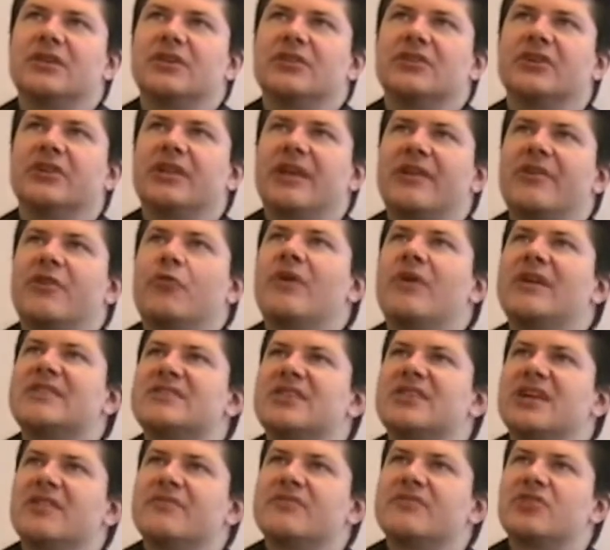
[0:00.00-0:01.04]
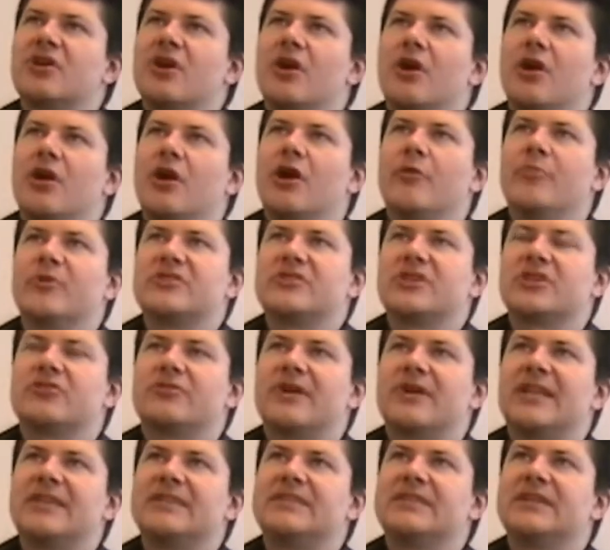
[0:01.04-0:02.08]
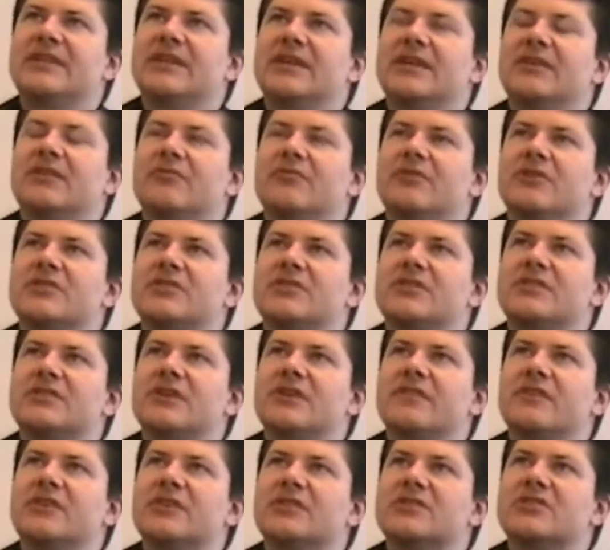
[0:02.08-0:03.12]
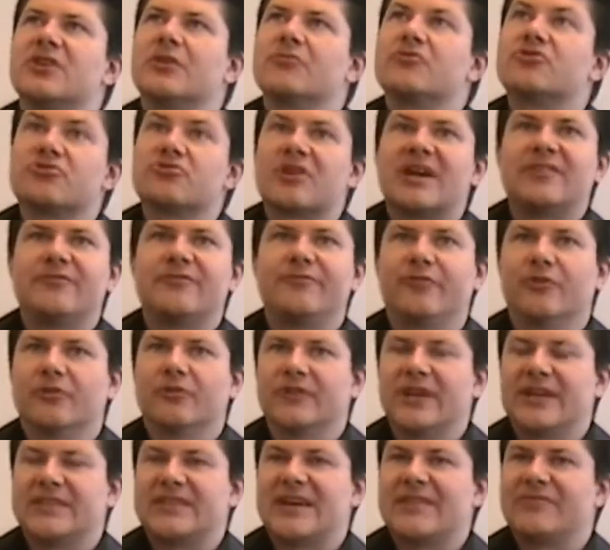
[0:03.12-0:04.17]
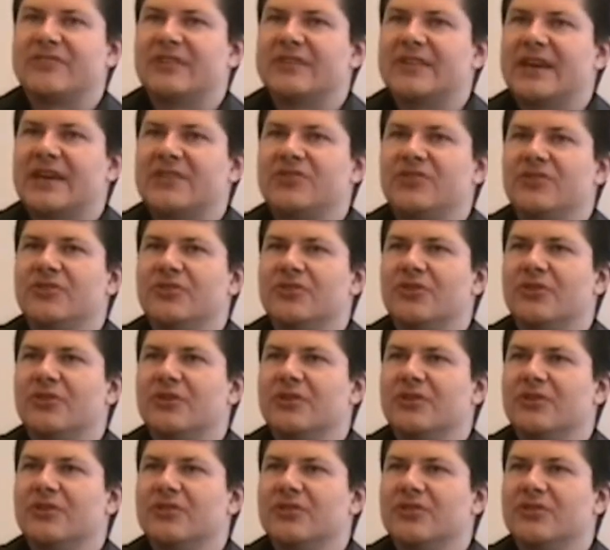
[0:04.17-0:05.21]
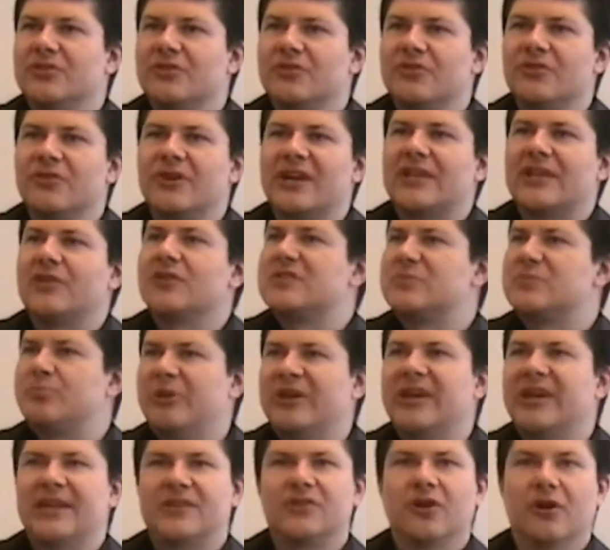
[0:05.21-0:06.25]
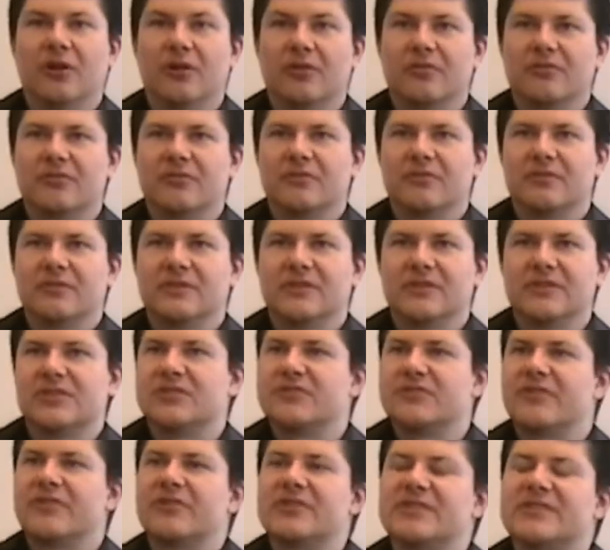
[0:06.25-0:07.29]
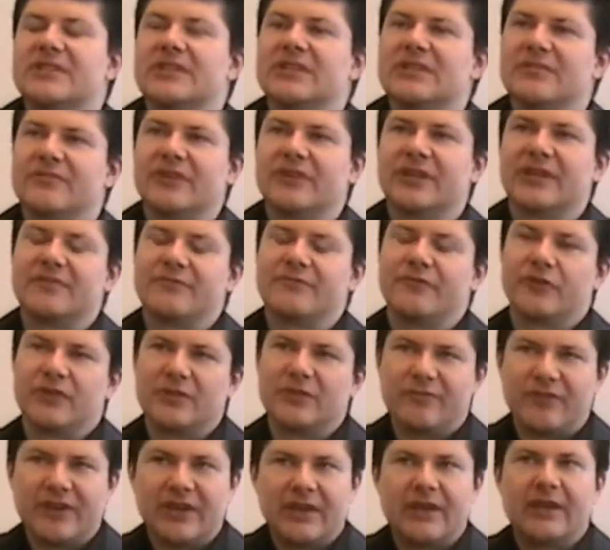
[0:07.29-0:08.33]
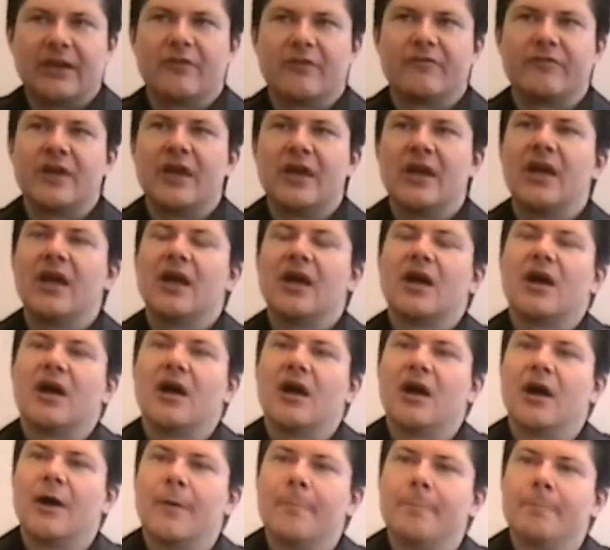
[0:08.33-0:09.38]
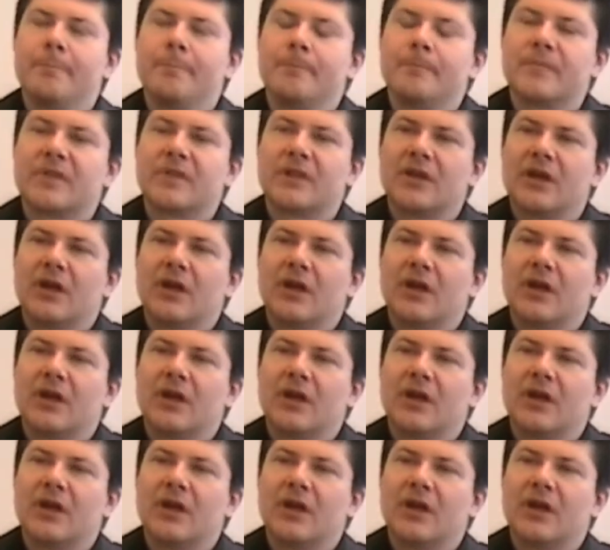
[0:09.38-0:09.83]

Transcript: declaring oneself homosexuality was something so dreadful that after that you, you, you, you cannot speak at all. This is very significant for the thinking of, um,